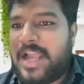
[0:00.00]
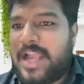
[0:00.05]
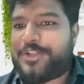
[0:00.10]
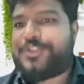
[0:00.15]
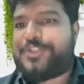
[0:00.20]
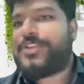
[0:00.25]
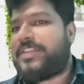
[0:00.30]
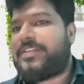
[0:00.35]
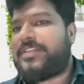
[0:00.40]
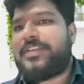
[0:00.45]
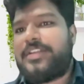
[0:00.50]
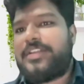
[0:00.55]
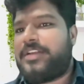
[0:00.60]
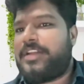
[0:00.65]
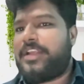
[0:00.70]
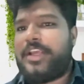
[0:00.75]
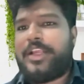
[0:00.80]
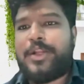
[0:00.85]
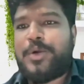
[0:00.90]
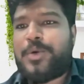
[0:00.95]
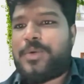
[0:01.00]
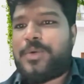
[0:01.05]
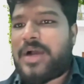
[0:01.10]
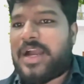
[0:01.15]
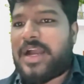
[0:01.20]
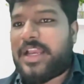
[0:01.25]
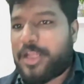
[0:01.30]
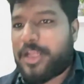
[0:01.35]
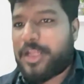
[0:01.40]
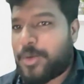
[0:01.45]
And Jatin,
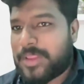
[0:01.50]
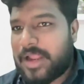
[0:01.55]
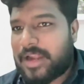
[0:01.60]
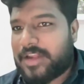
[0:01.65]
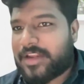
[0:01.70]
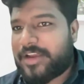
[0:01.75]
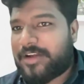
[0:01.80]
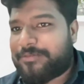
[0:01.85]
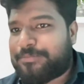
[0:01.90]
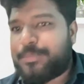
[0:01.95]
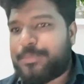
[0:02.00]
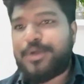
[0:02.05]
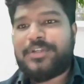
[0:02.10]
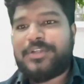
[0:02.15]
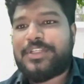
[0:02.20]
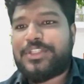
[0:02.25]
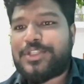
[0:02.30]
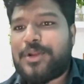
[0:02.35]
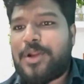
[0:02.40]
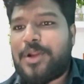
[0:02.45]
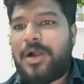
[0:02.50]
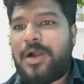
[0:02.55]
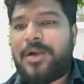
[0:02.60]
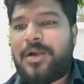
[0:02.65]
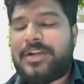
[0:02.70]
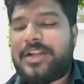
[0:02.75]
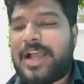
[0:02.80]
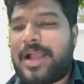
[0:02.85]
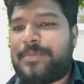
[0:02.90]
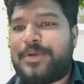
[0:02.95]
I know that you have booked a
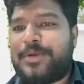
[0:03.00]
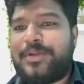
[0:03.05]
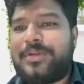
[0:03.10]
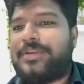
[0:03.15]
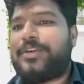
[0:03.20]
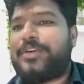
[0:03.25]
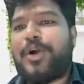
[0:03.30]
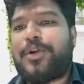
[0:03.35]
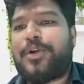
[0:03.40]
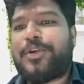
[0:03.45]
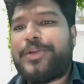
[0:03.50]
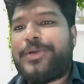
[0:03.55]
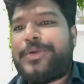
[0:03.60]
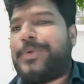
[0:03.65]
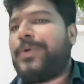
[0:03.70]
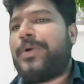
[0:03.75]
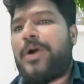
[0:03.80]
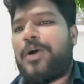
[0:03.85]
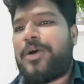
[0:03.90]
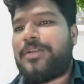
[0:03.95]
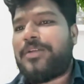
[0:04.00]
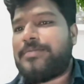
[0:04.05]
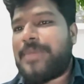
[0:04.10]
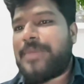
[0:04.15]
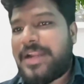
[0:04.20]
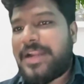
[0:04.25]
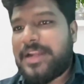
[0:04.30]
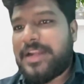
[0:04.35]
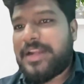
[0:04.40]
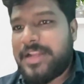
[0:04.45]
slot. I'm gonna talk to you on
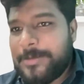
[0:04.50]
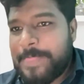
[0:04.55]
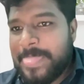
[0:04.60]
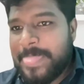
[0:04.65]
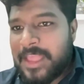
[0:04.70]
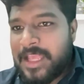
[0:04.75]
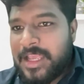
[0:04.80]
Monday.